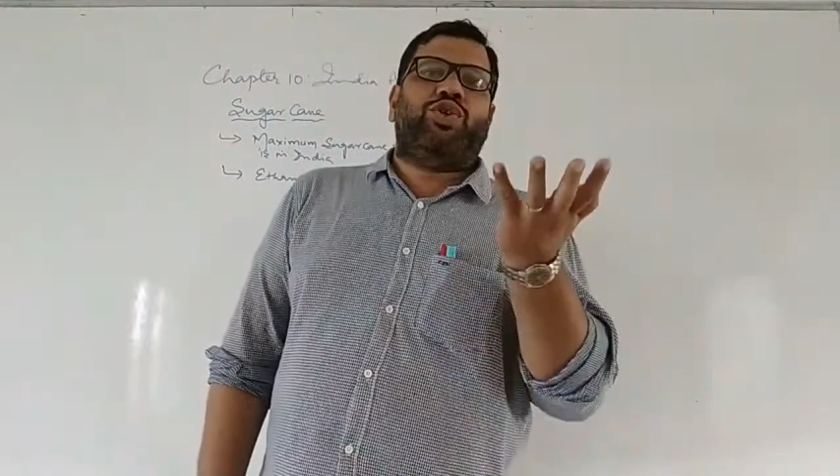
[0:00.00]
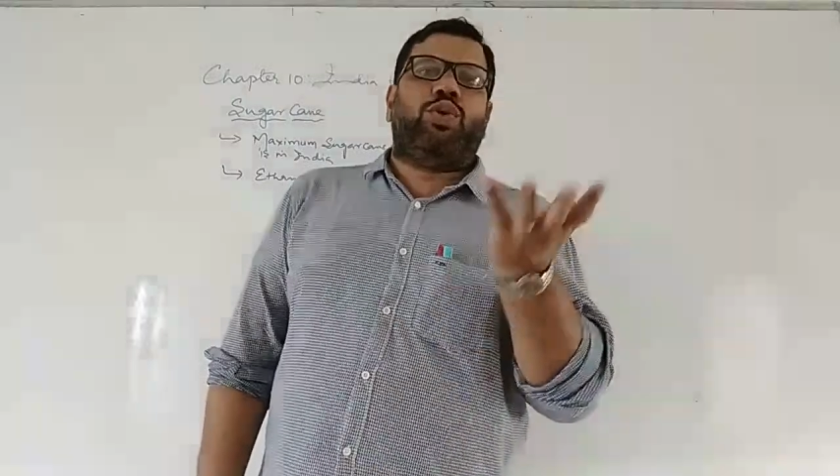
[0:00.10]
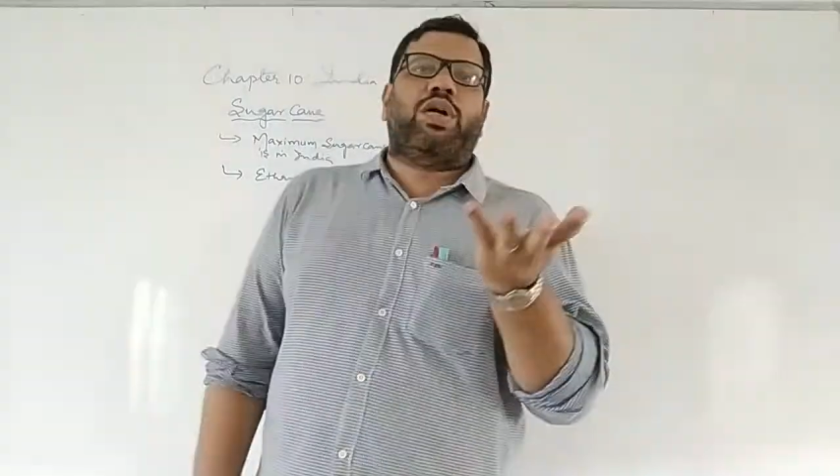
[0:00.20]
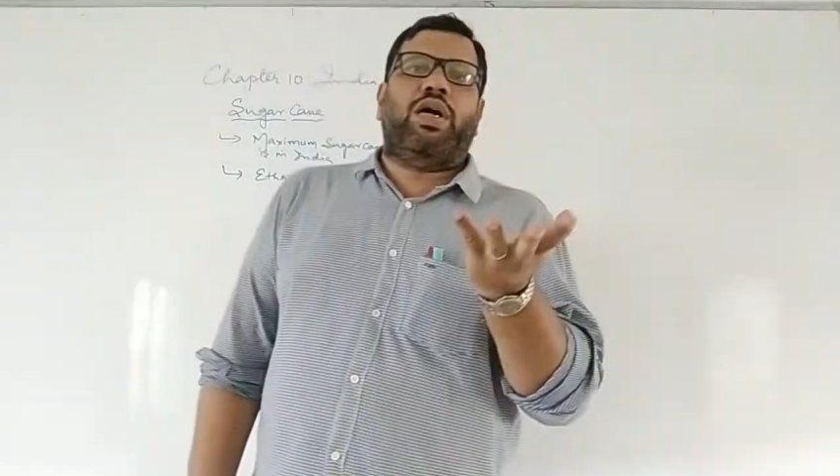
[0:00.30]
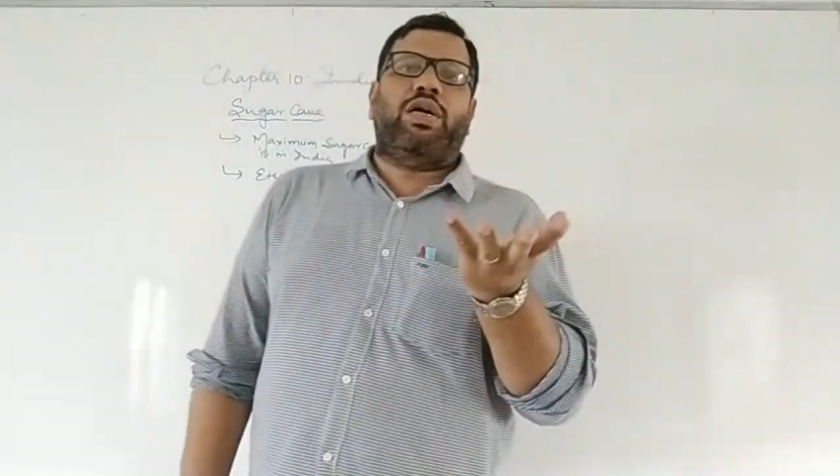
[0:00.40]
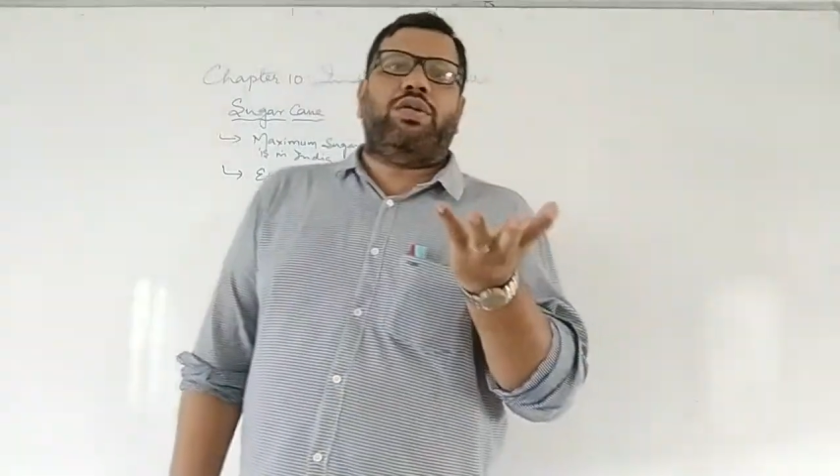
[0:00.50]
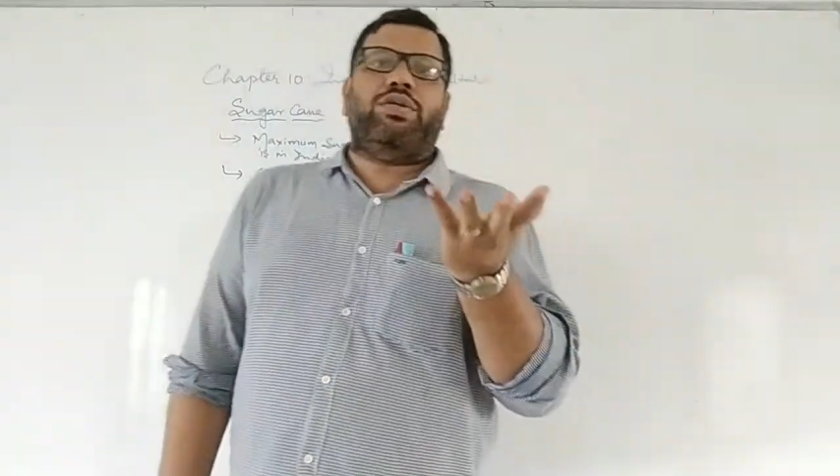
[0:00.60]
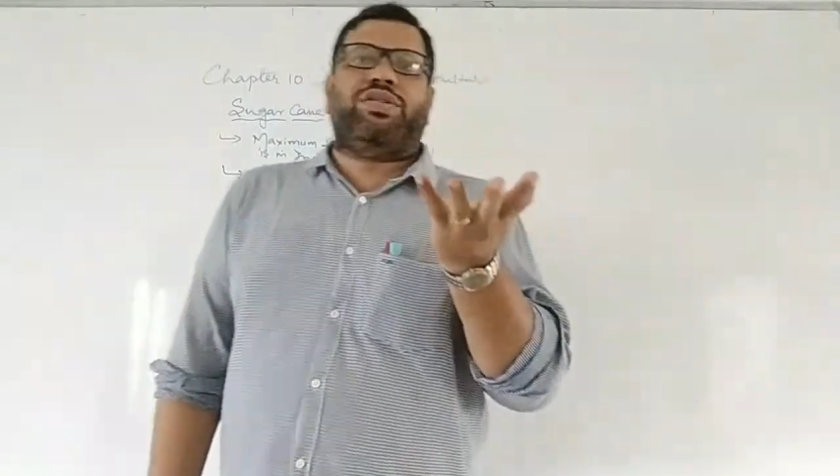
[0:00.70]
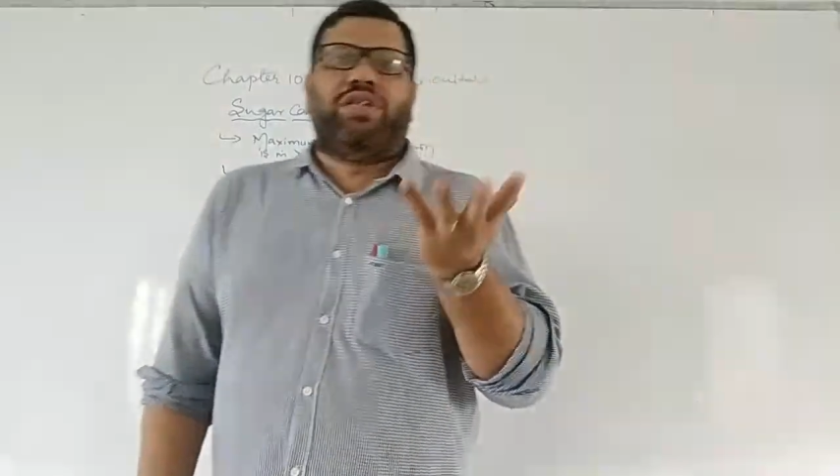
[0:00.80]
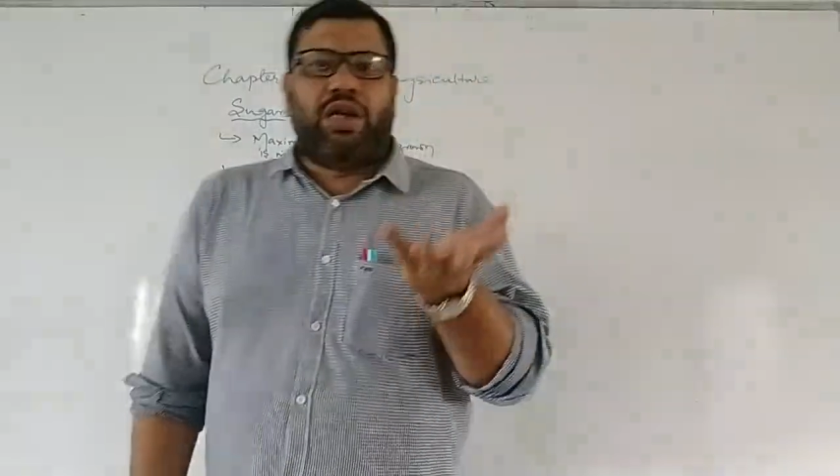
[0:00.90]

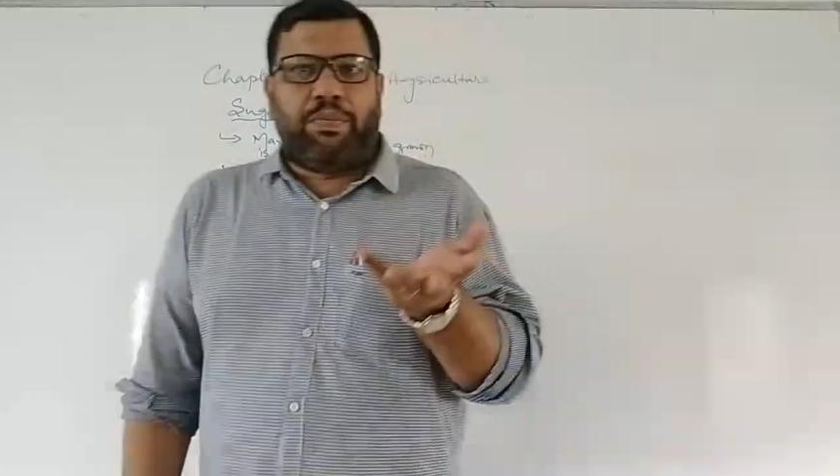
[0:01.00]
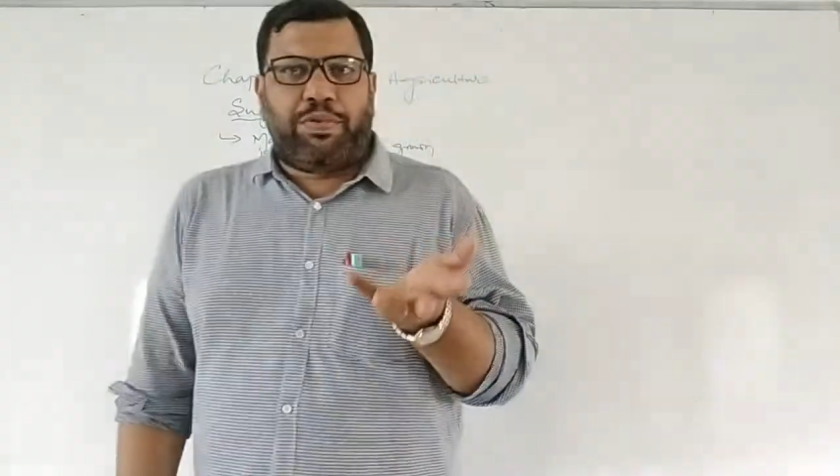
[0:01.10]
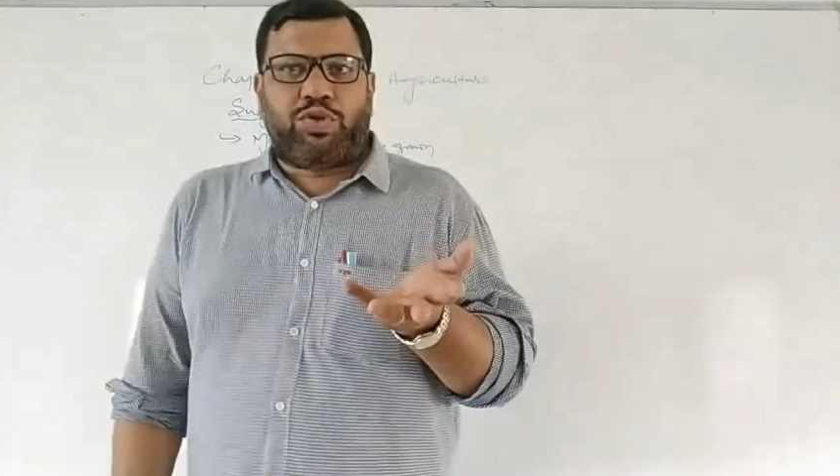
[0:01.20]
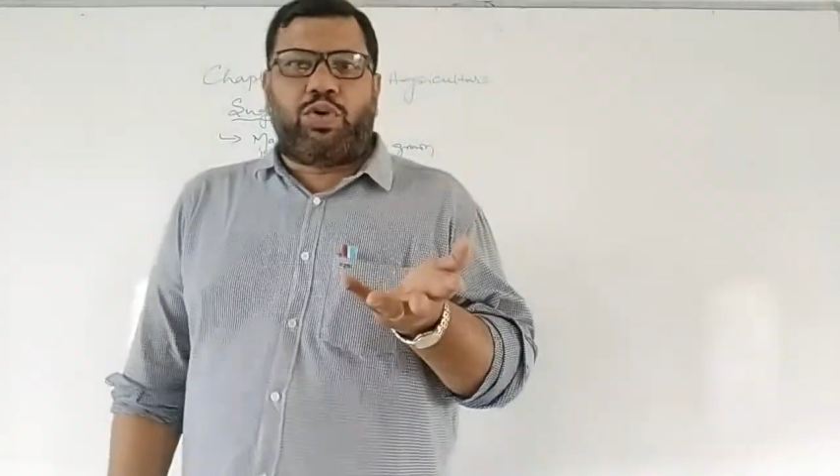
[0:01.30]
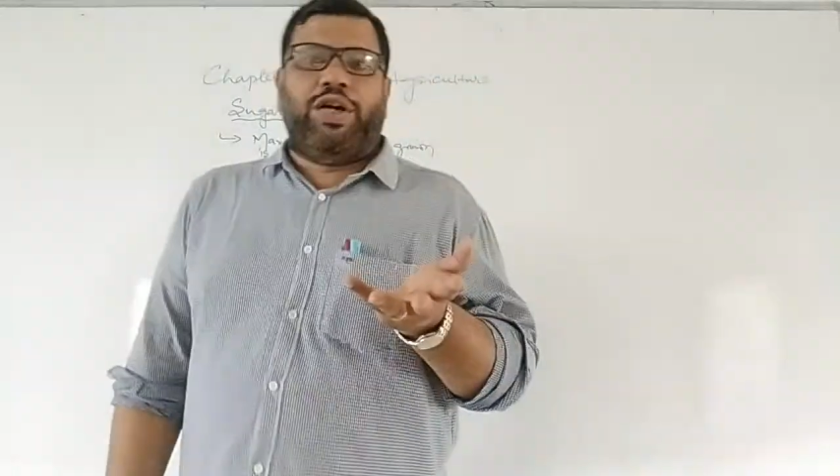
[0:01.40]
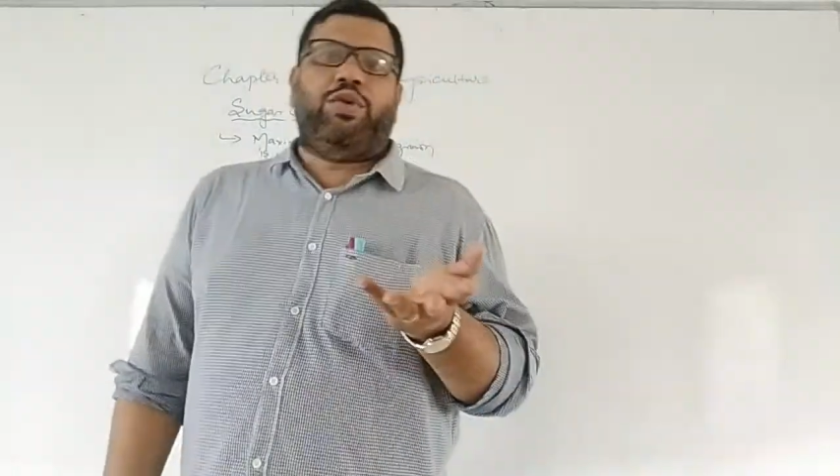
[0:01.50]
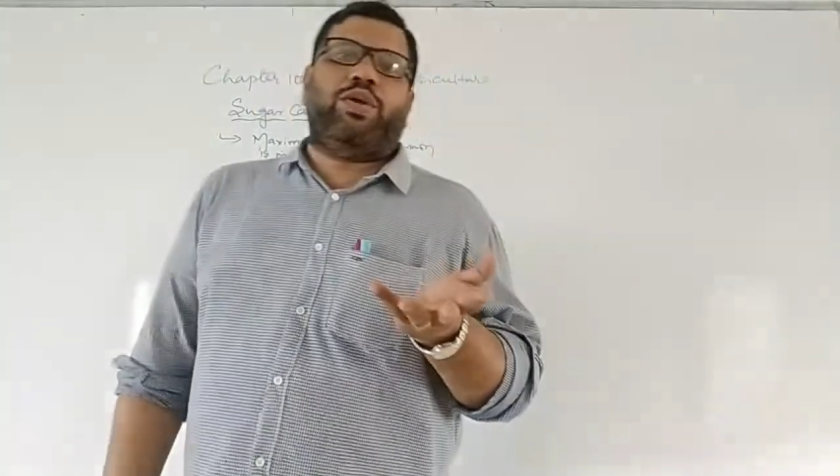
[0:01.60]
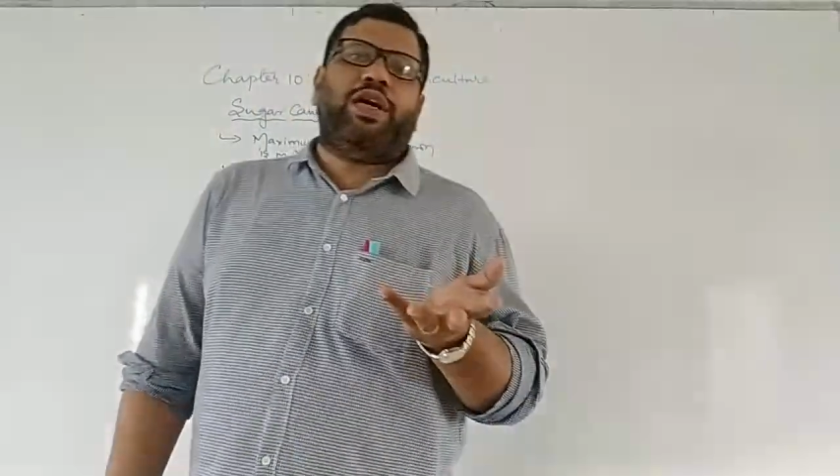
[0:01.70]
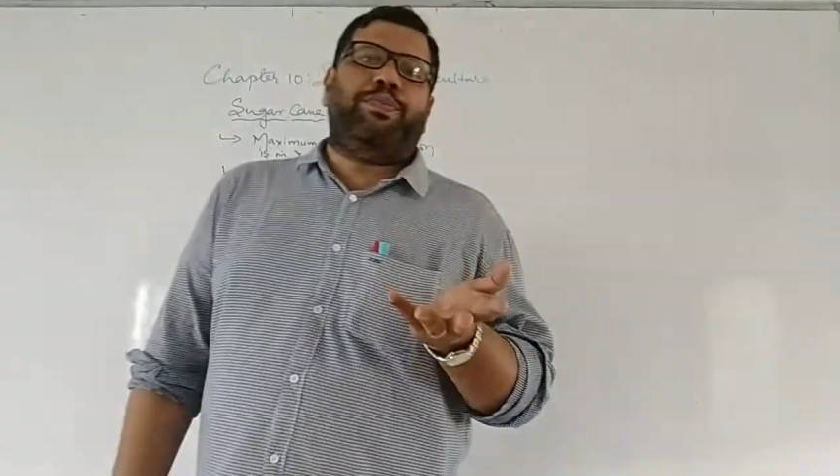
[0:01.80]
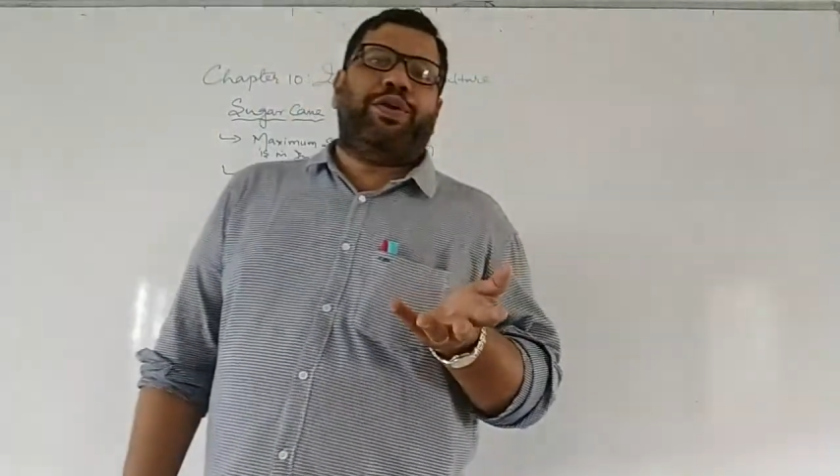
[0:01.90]
sugar syrup is going
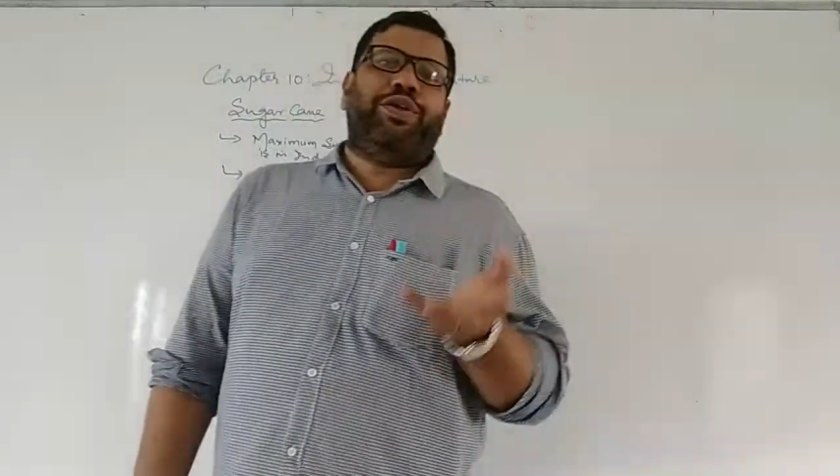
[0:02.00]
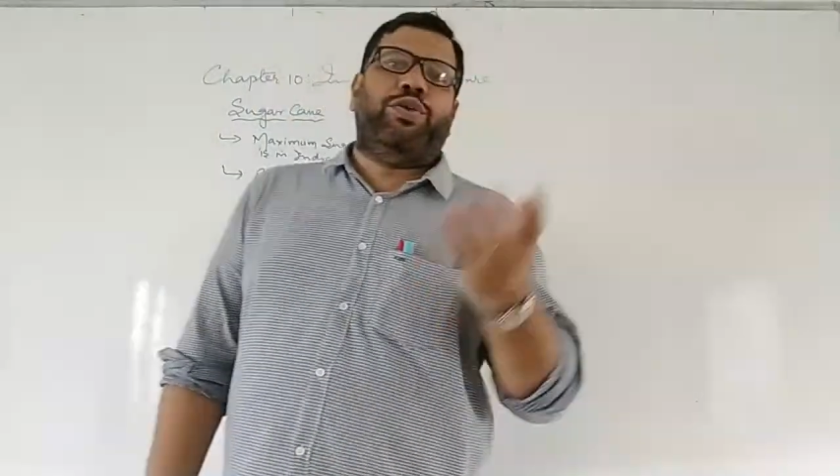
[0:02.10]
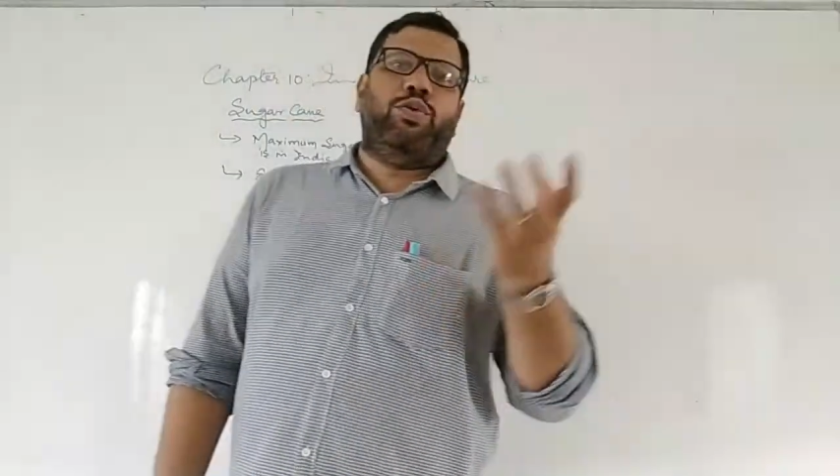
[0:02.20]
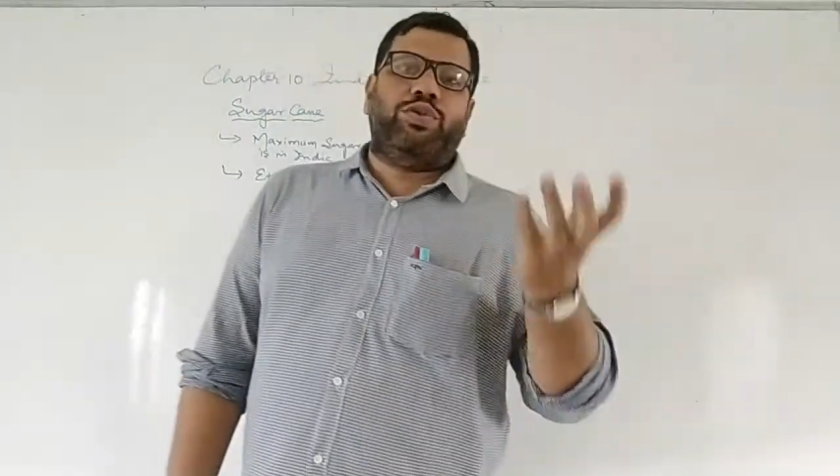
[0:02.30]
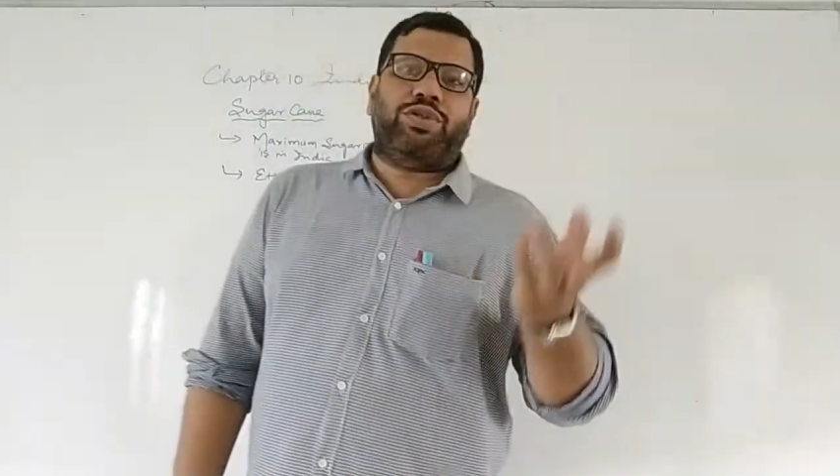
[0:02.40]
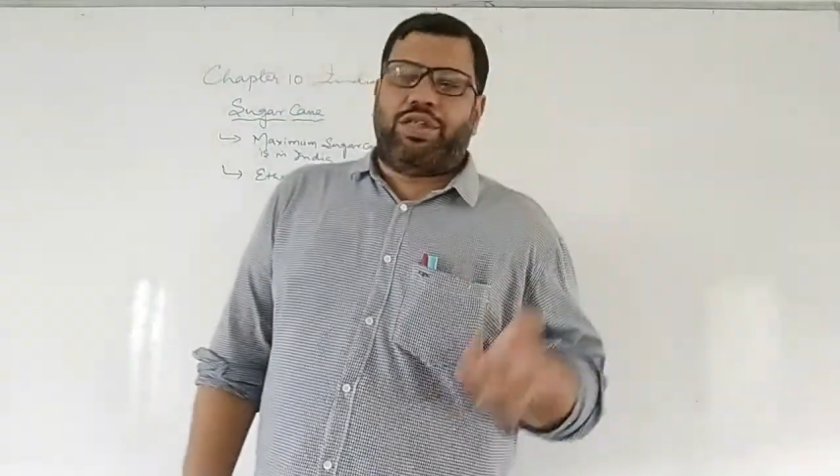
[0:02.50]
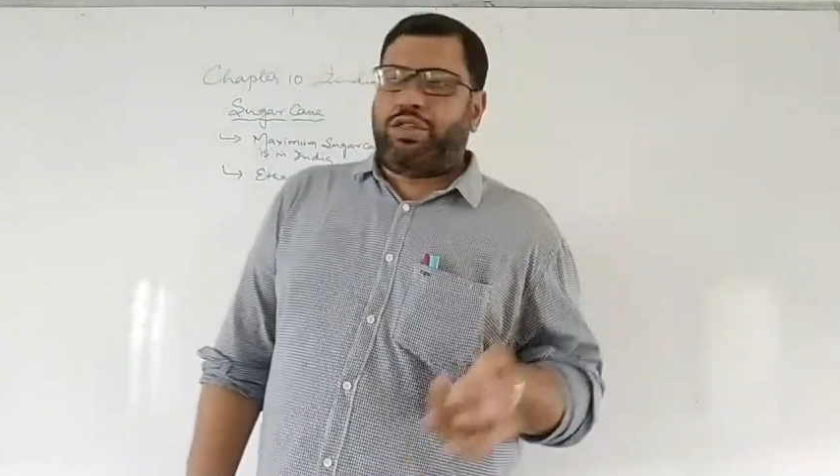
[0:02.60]
to get produced,